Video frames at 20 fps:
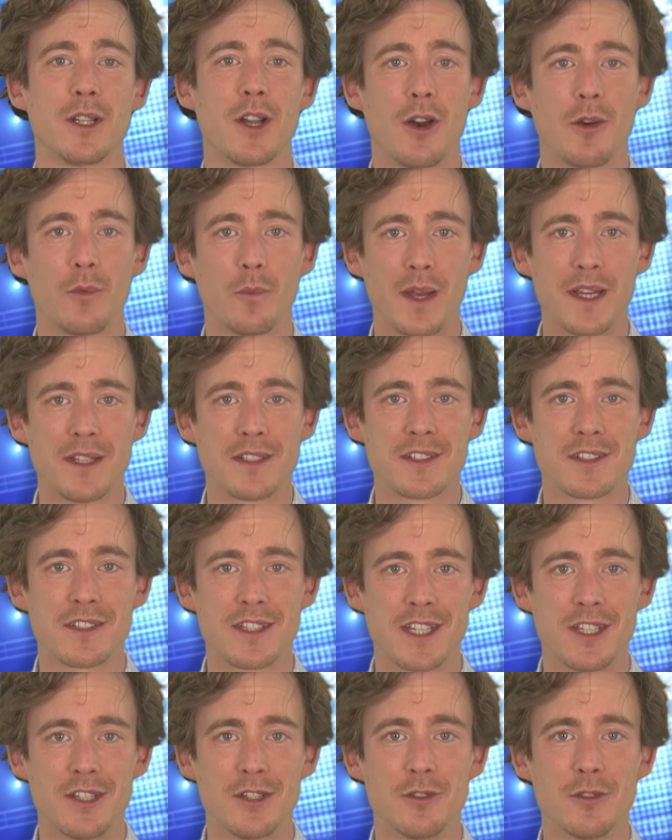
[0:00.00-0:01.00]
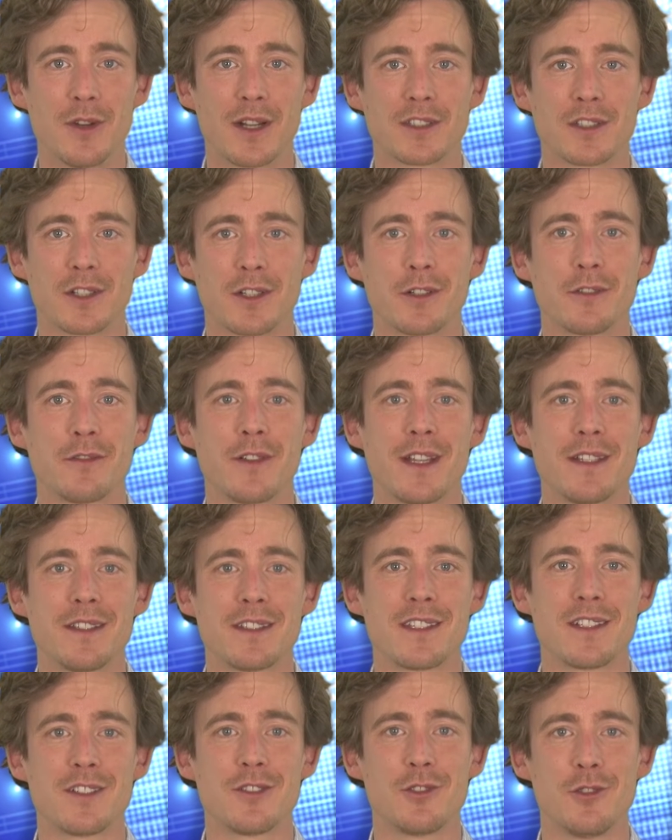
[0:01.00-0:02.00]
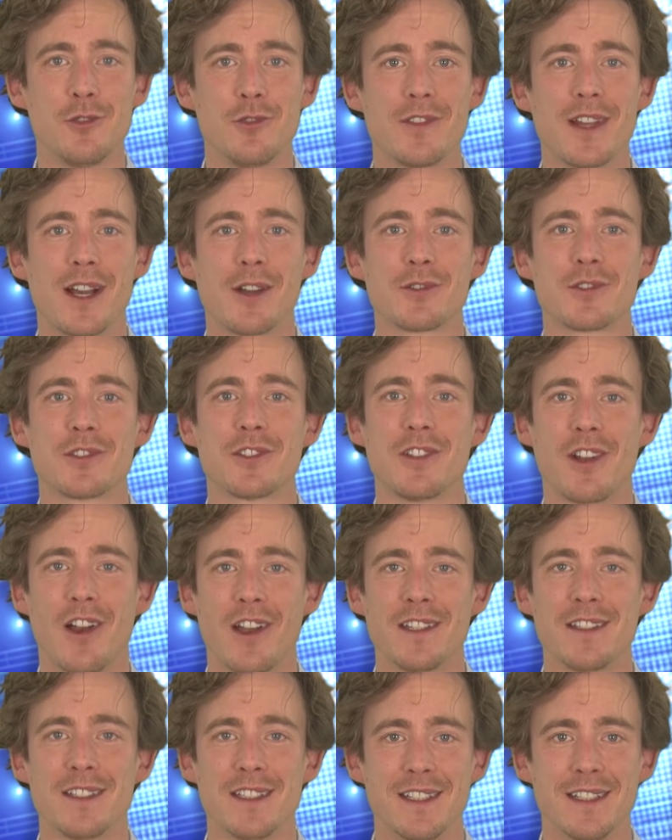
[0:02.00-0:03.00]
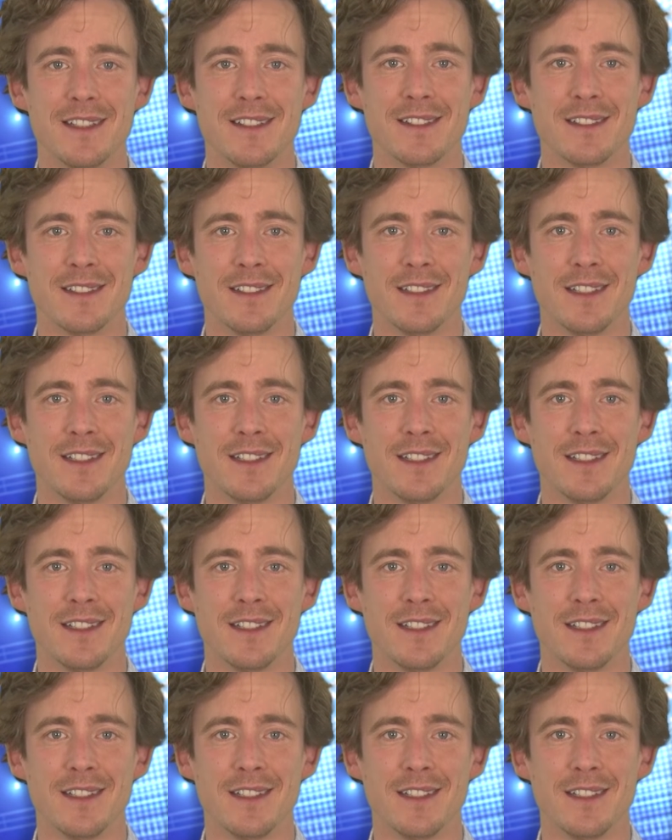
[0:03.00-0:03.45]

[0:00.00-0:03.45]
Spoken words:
We can't wait to see you at our events in 2019.